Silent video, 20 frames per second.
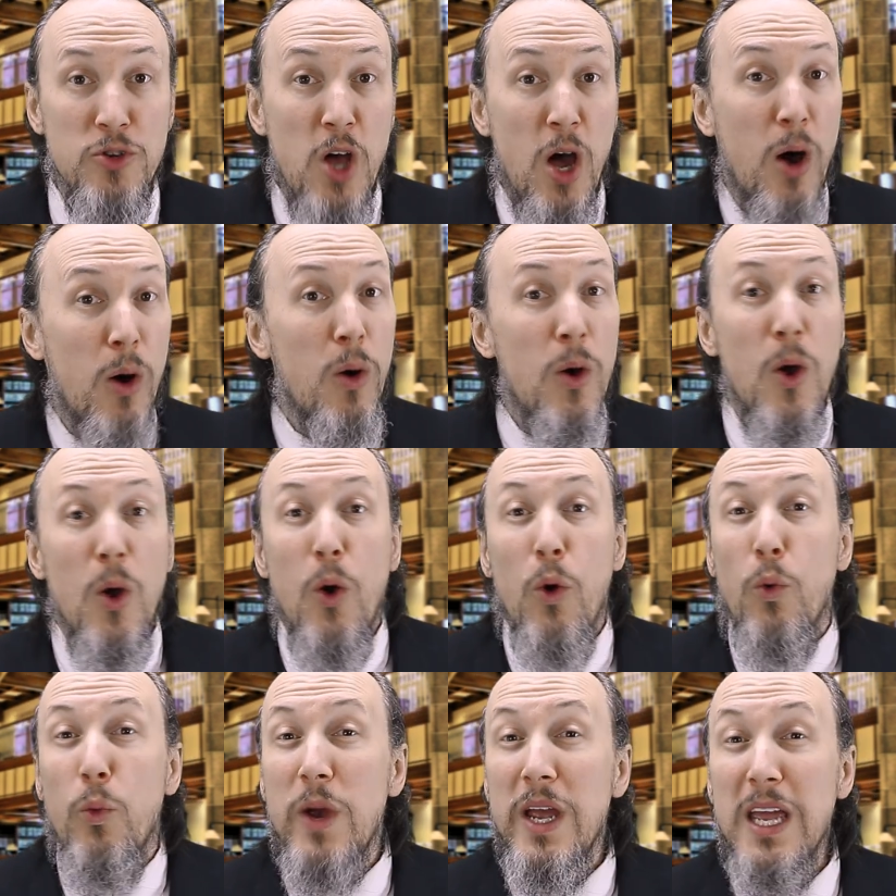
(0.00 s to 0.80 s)
No,
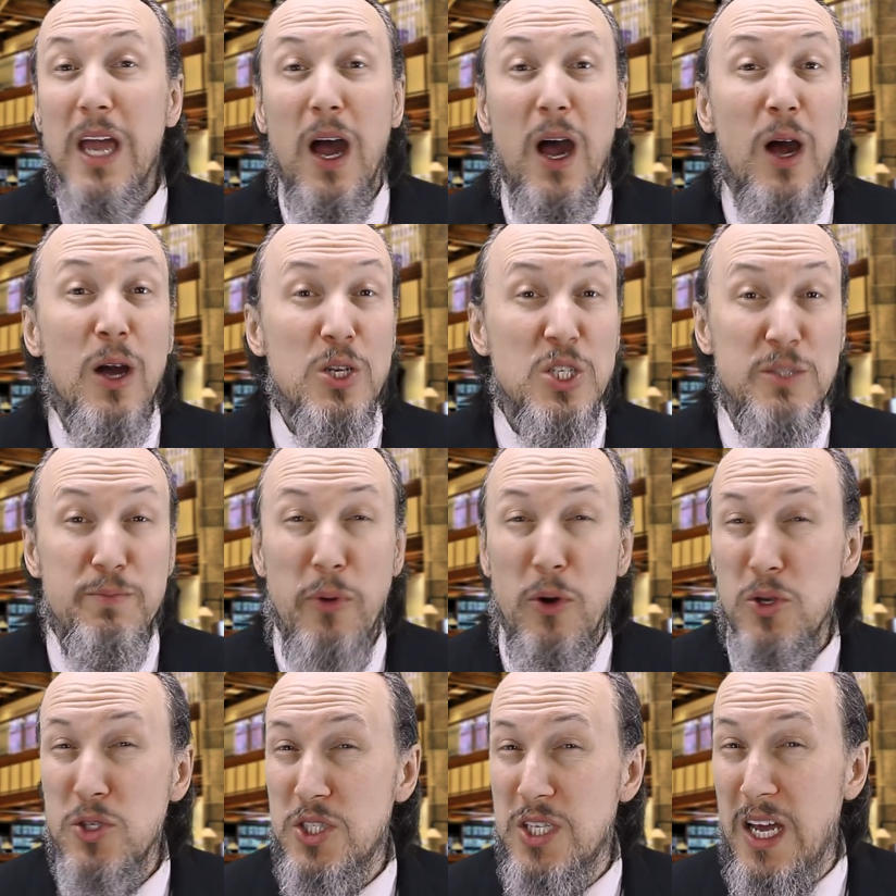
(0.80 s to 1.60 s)
we are
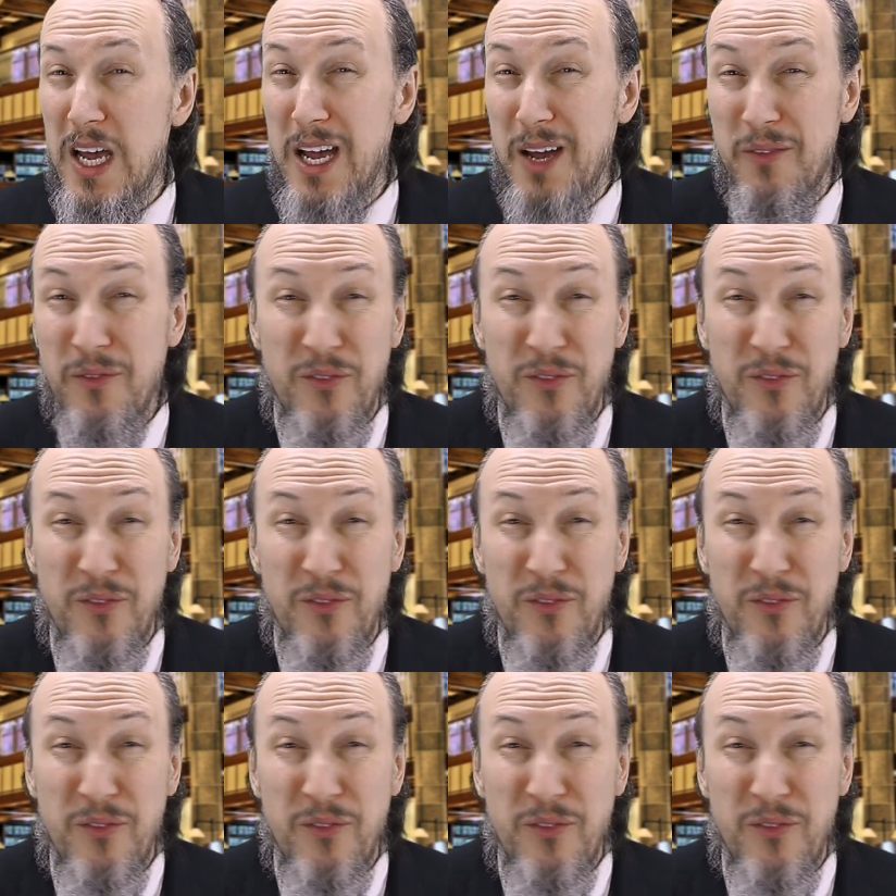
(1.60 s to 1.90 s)
supposed to